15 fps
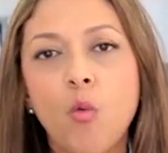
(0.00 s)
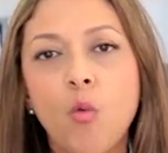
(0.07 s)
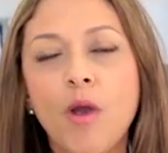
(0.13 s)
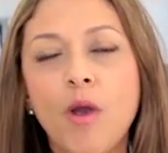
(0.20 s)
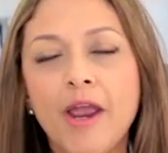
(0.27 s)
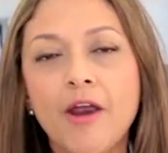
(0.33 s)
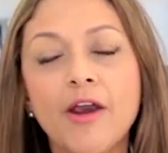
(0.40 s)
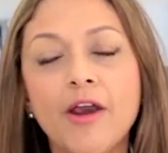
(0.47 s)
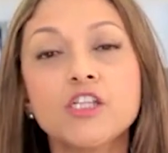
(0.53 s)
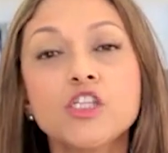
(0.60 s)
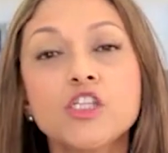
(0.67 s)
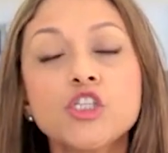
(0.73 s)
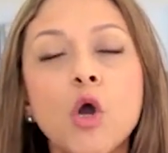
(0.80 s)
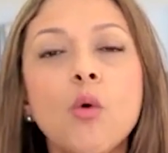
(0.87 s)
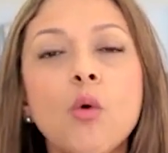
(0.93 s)
where
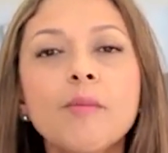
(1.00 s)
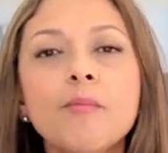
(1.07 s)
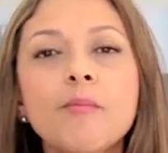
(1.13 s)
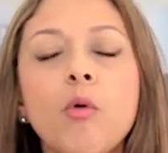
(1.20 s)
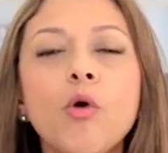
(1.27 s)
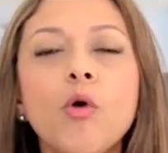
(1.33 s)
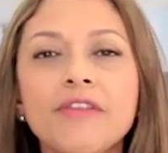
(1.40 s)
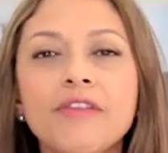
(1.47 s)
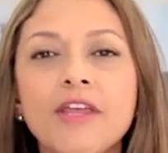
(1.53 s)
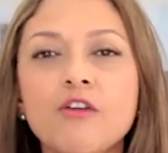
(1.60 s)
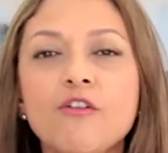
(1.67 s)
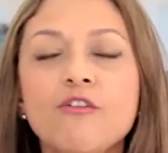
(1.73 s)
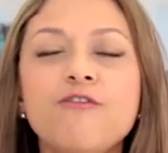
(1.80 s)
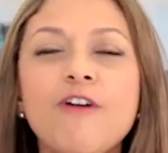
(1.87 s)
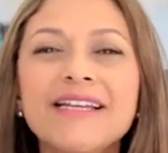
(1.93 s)
it's so important that
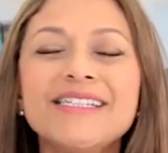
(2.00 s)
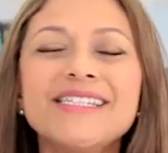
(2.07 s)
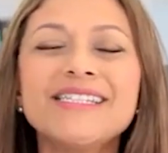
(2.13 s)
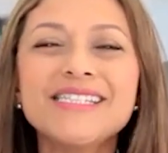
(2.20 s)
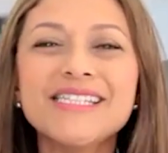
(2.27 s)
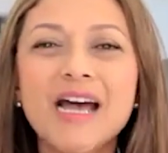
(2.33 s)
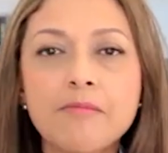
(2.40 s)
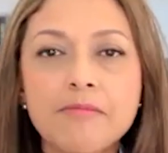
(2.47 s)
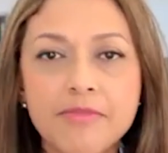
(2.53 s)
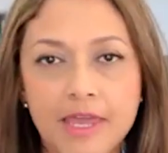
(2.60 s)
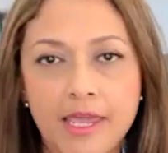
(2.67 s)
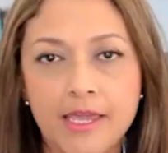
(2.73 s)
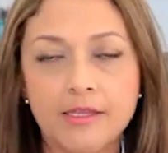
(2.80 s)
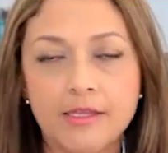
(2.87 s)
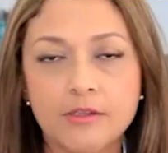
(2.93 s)
you find
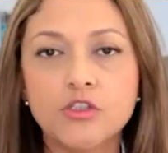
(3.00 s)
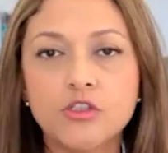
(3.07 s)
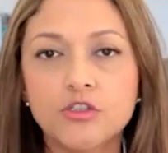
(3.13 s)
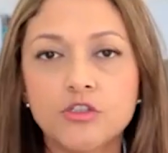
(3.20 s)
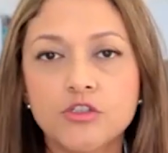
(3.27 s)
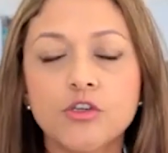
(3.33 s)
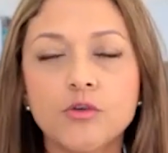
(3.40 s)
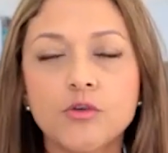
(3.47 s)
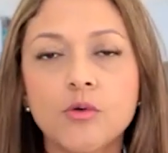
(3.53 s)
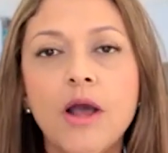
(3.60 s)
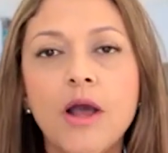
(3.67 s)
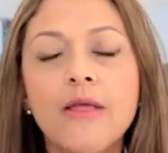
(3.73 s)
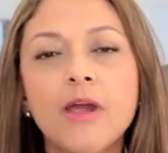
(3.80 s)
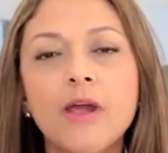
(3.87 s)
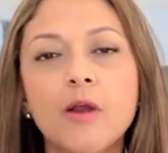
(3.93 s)
something to do
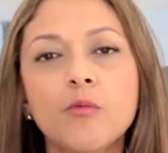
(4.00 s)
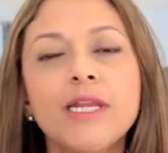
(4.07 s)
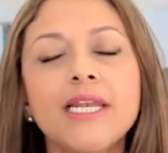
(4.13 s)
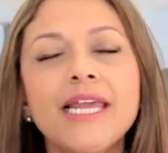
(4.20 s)
that really